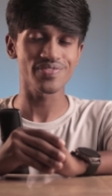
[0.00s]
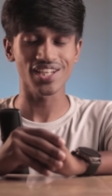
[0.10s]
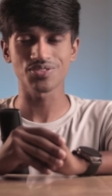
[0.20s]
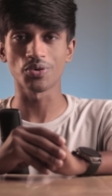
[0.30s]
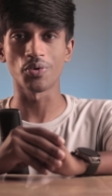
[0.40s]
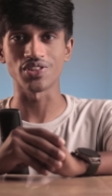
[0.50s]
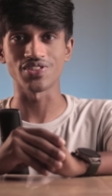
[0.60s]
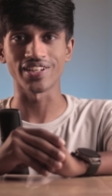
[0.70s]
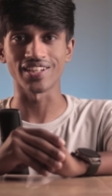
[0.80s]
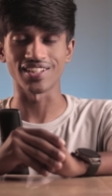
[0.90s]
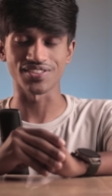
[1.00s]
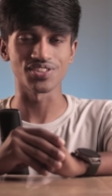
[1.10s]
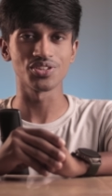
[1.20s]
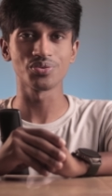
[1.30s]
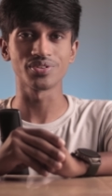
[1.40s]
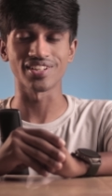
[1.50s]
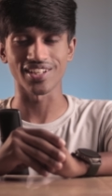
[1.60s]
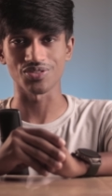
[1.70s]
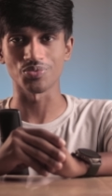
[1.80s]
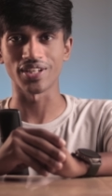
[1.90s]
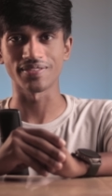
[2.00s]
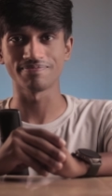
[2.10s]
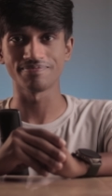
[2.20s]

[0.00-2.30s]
Thanks for watching and I'll see you in the next one.